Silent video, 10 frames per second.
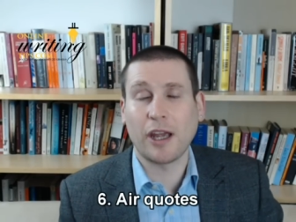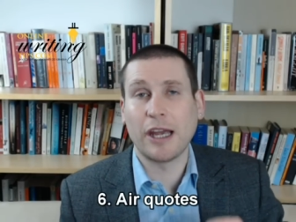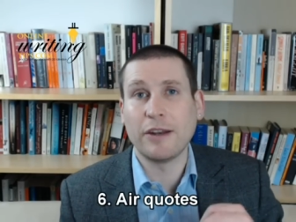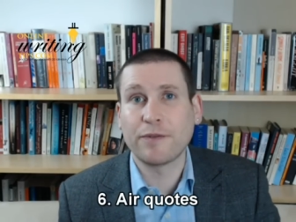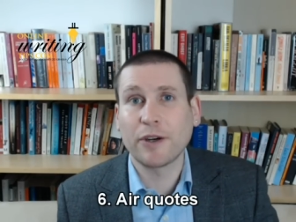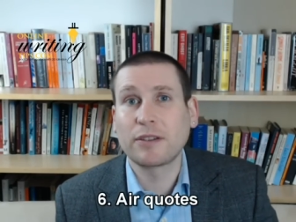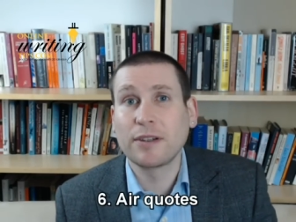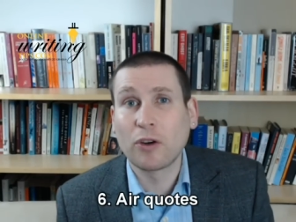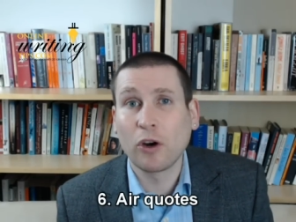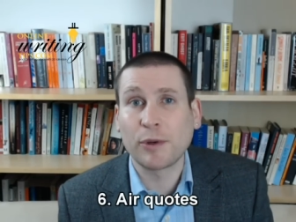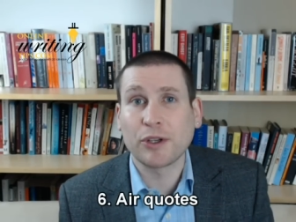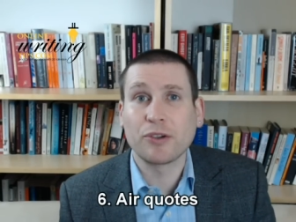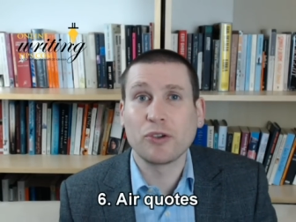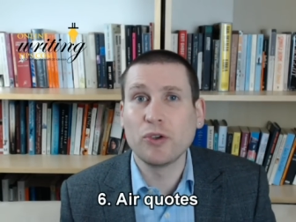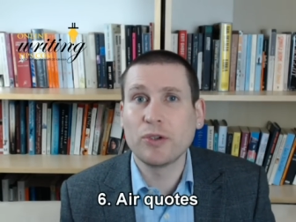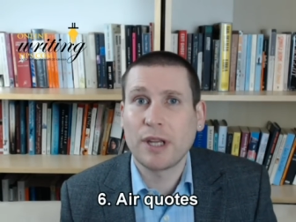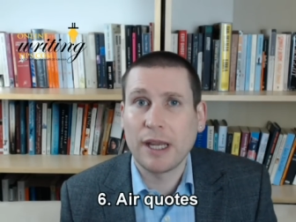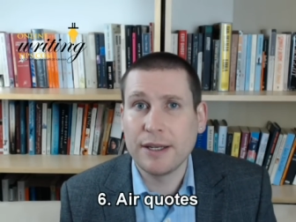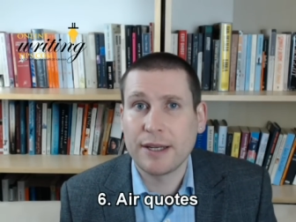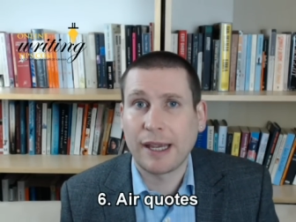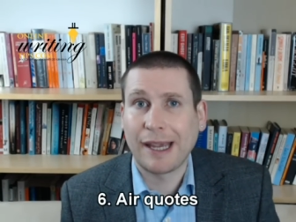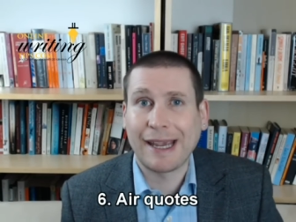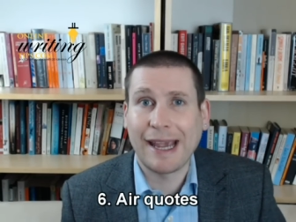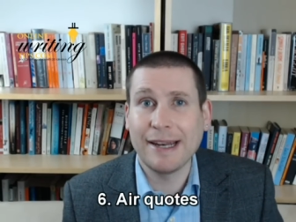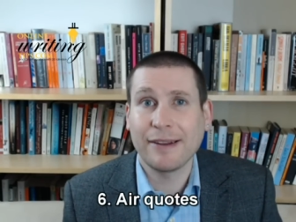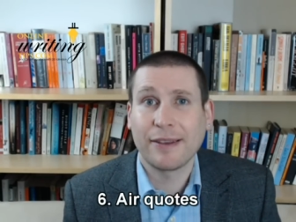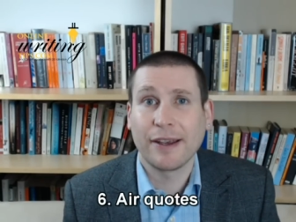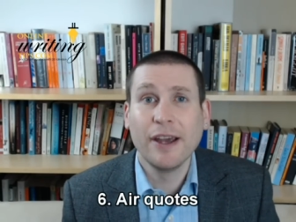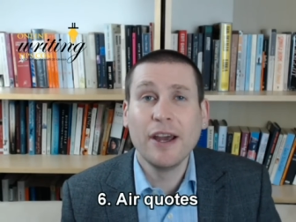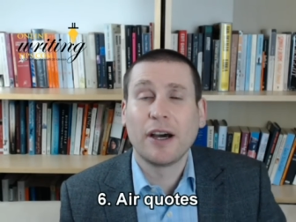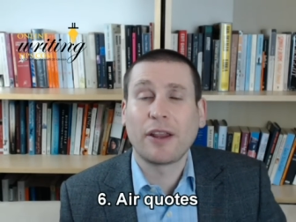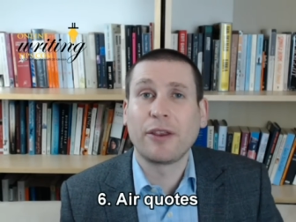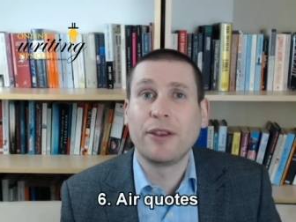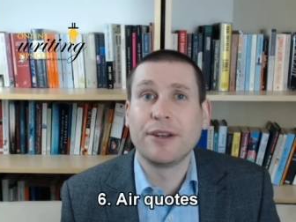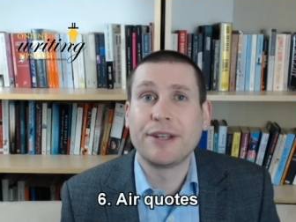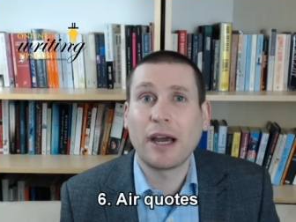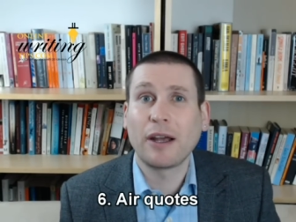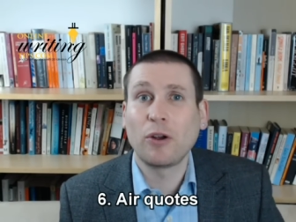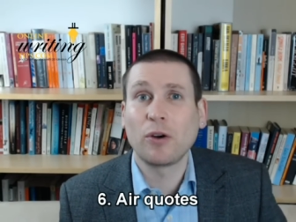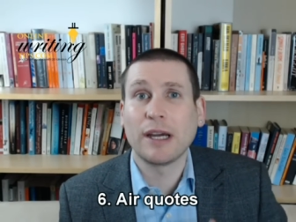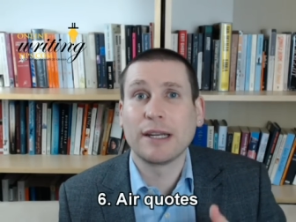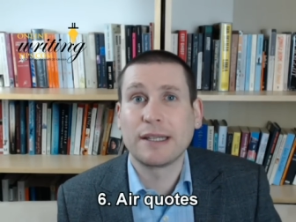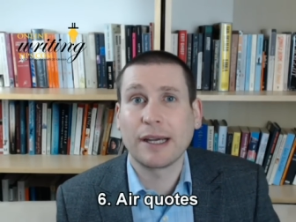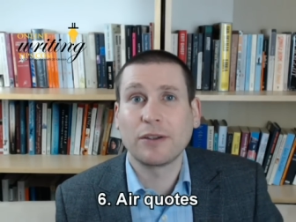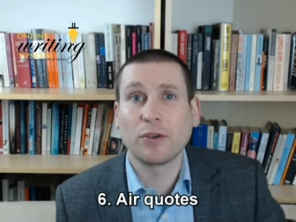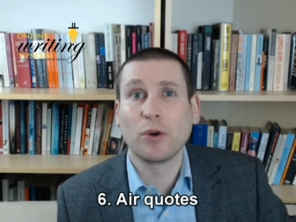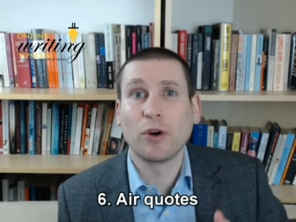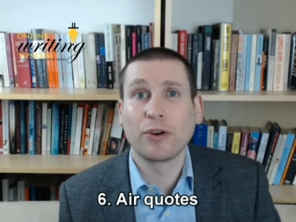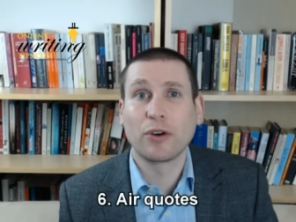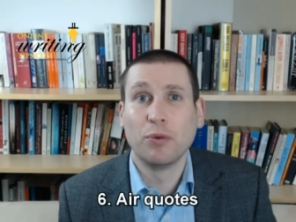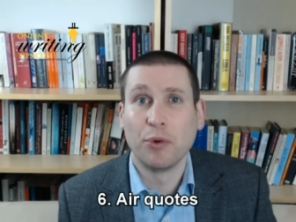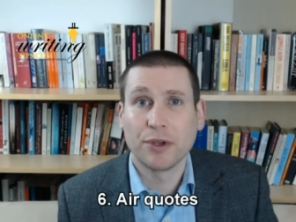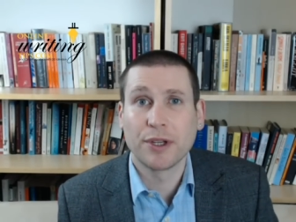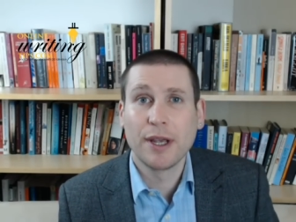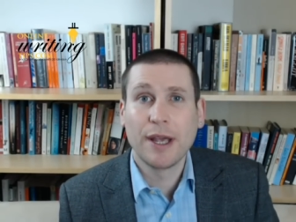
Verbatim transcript: Inverted commas used to indicate anything other than dialogue, a title, or a quote.